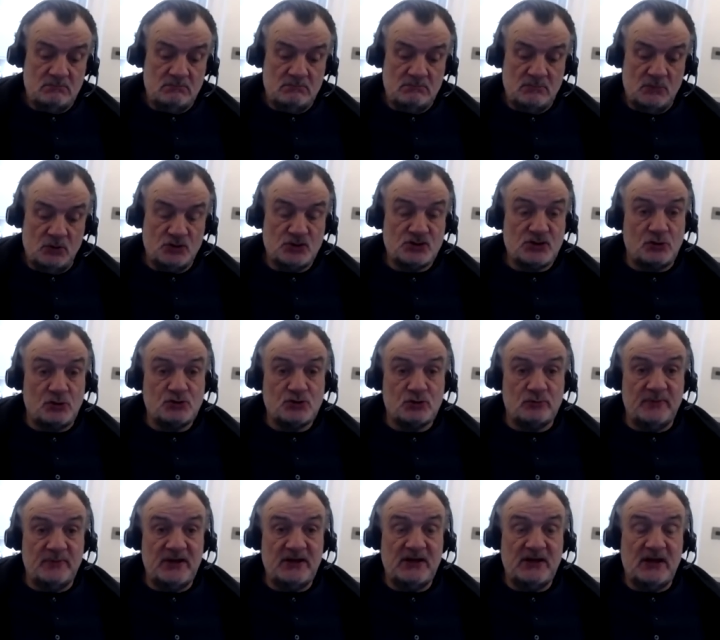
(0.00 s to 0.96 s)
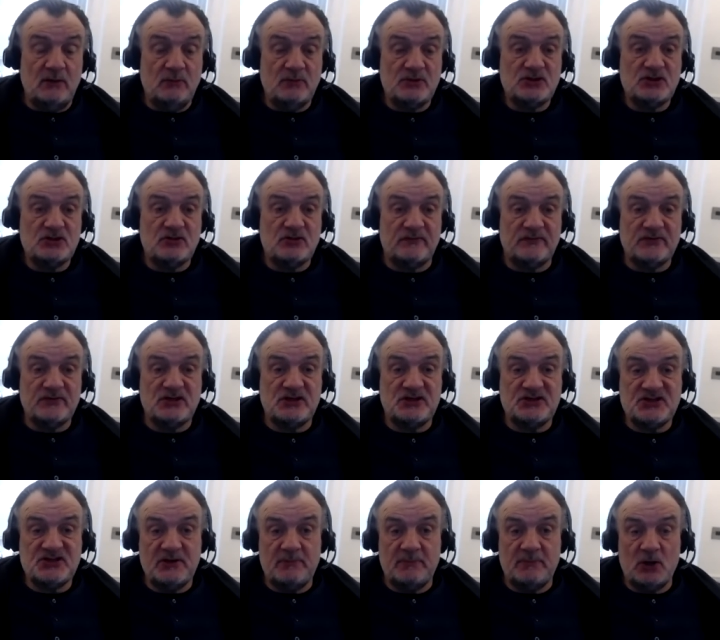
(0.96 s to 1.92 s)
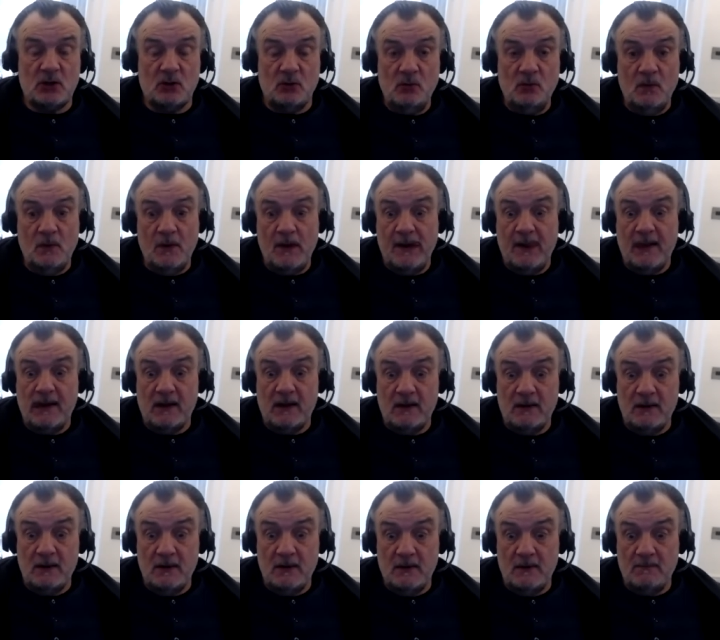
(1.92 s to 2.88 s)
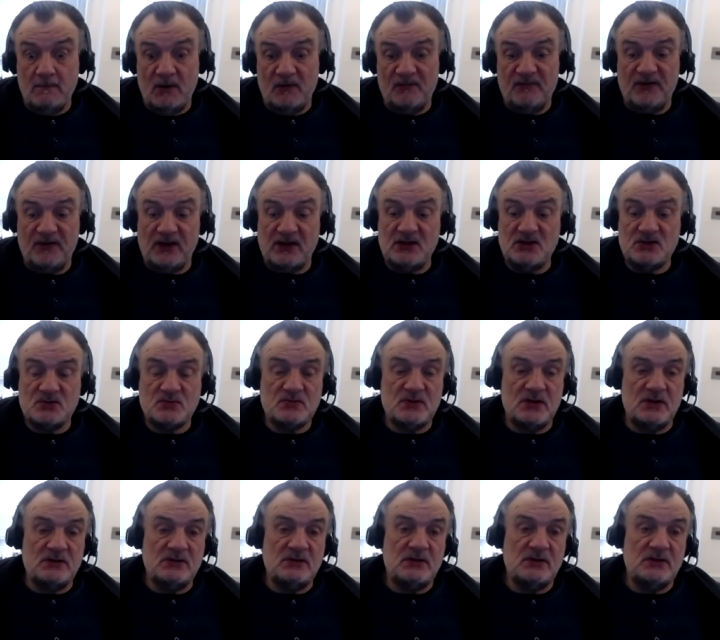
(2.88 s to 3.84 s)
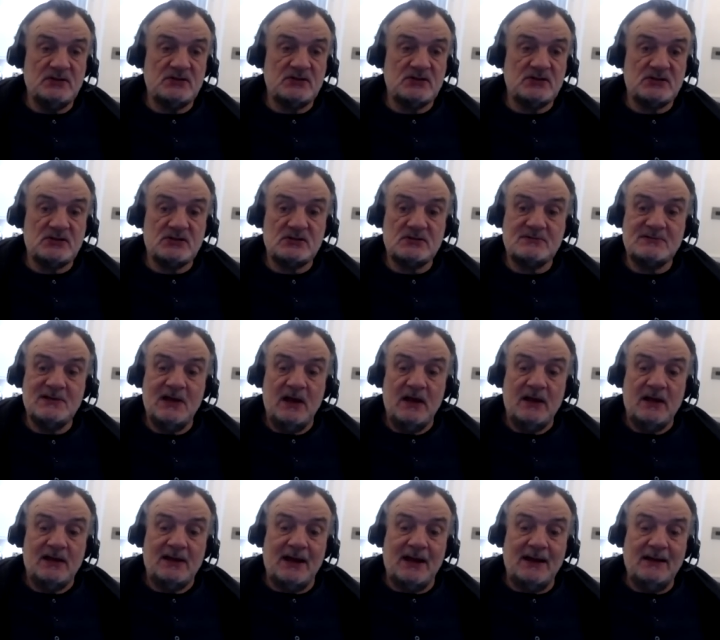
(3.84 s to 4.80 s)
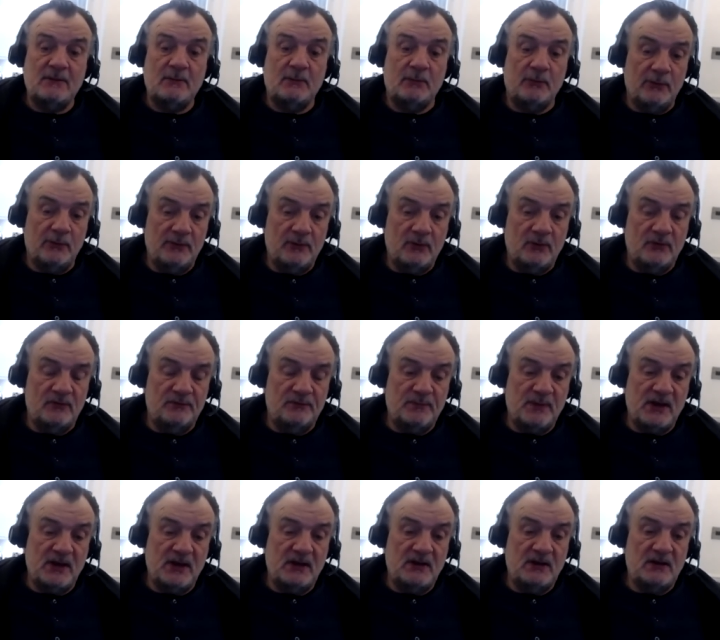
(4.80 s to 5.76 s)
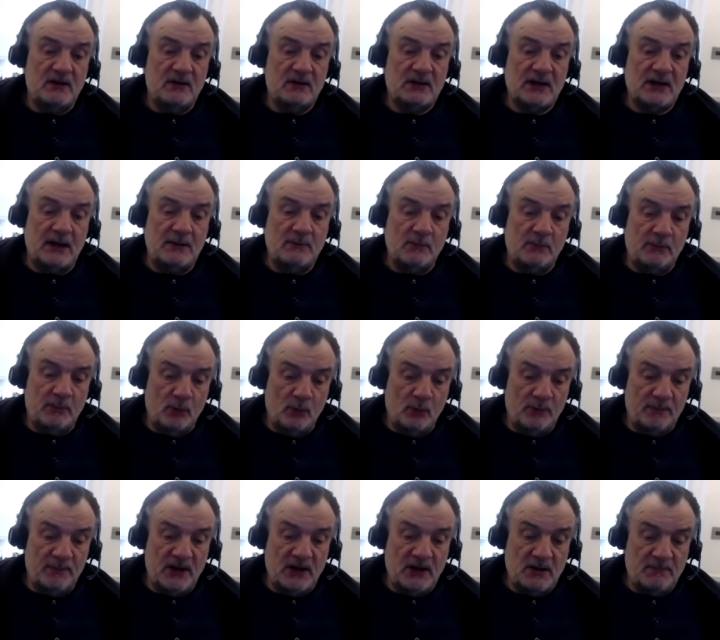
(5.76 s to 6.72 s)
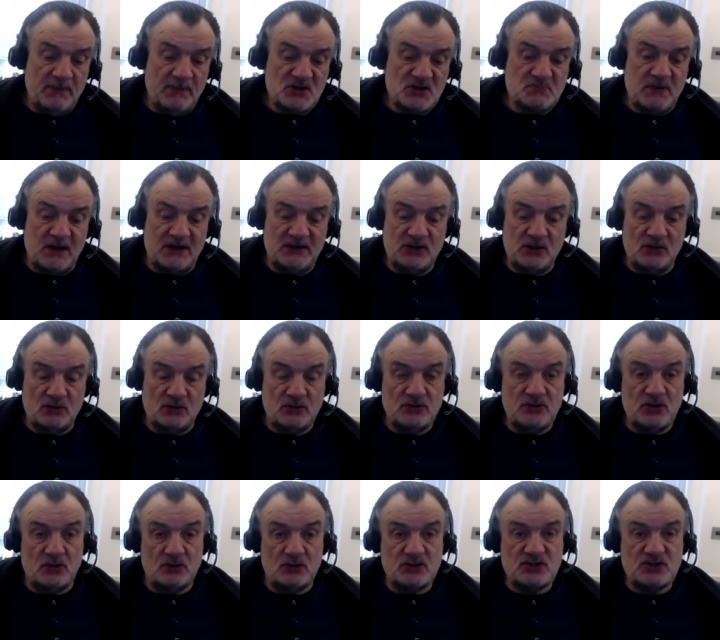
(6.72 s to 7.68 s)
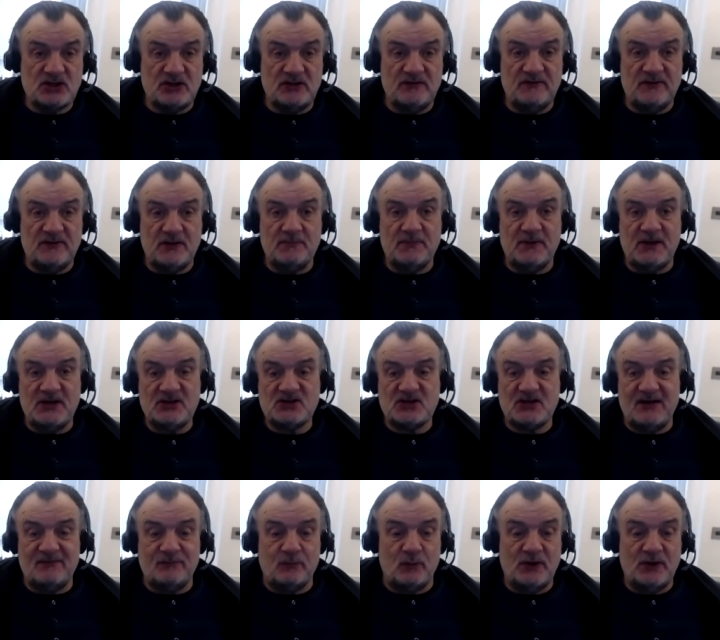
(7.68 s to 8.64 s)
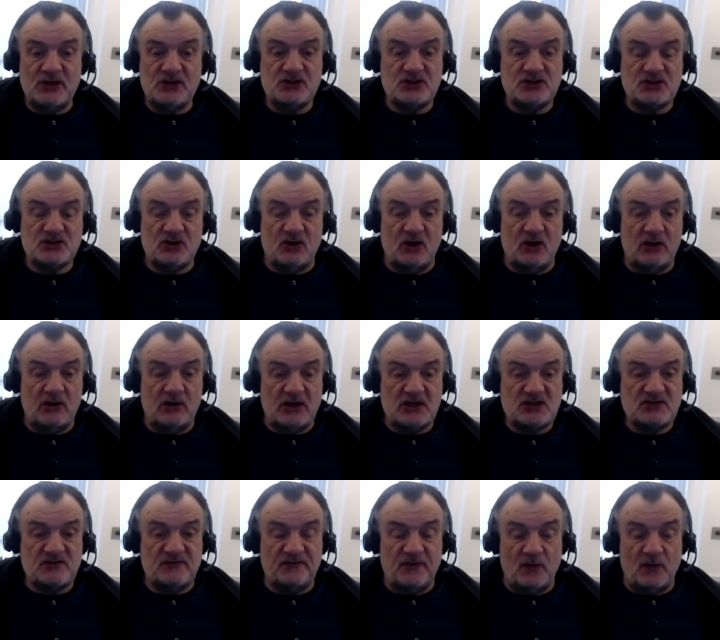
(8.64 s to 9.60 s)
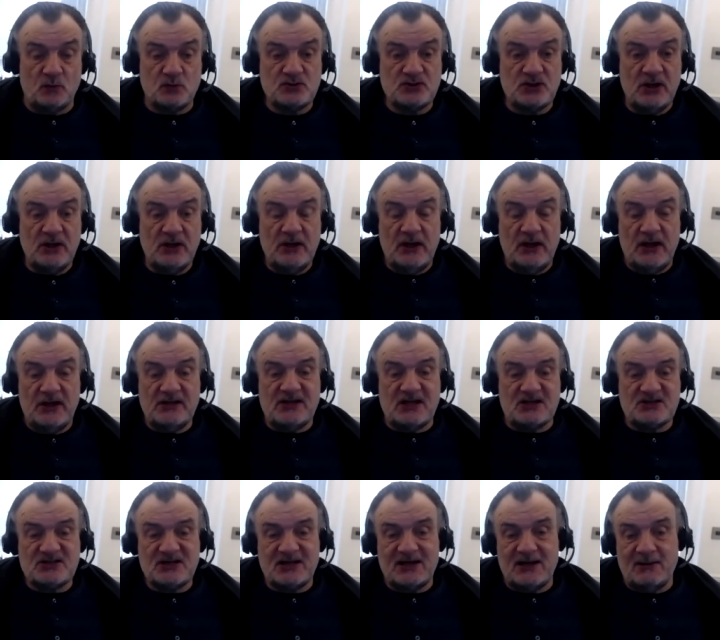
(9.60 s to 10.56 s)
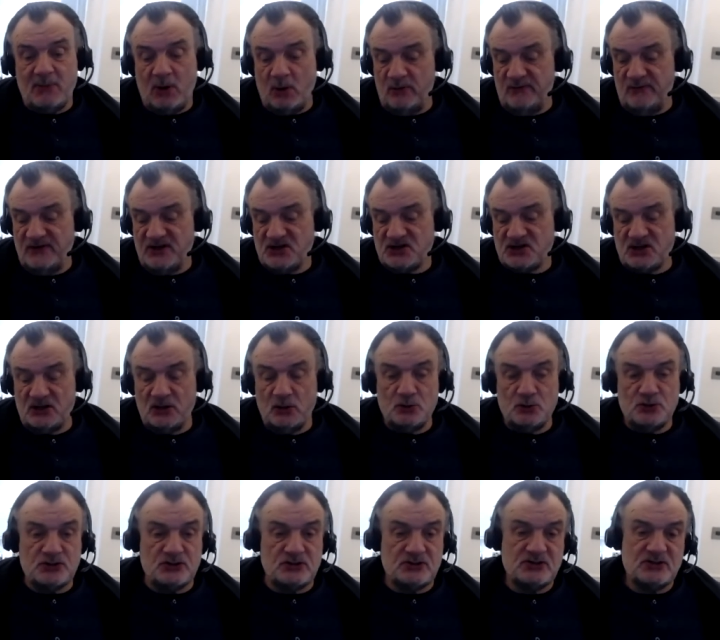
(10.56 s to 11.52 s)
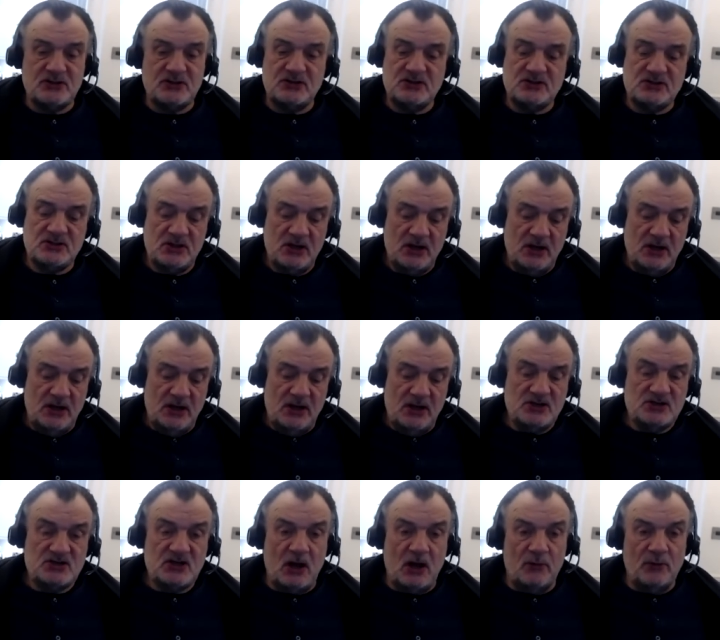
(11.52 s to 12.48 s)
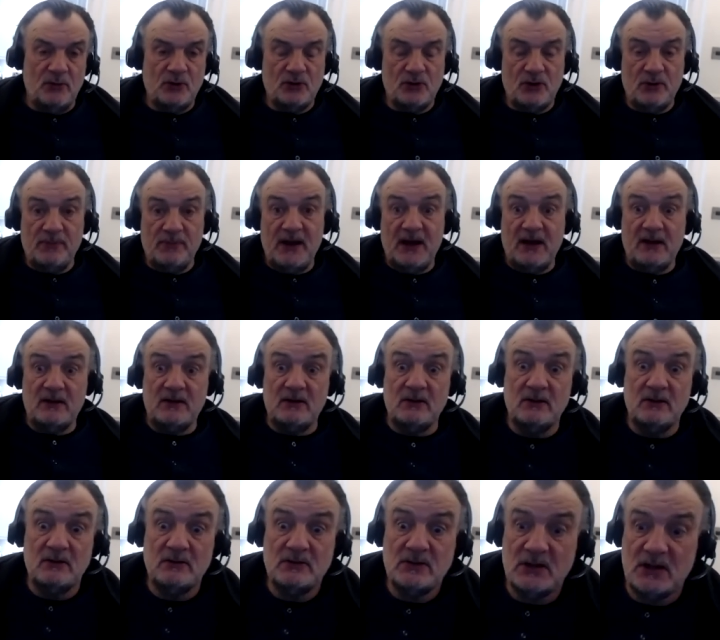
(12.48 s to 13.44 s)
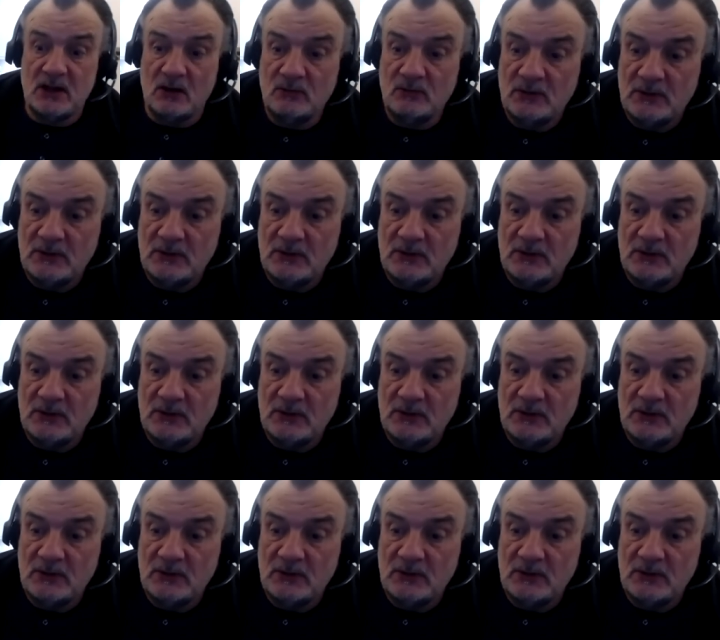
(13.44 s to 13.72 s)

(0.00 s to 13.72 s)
on social media, which is obviously typical. Um, I think he's he, he's capable of being uh, capable of being the best pundit on, on TV, but he's another one. He just highlights the faults. He doesn't come up with any solutions, and he's he's going on about the you know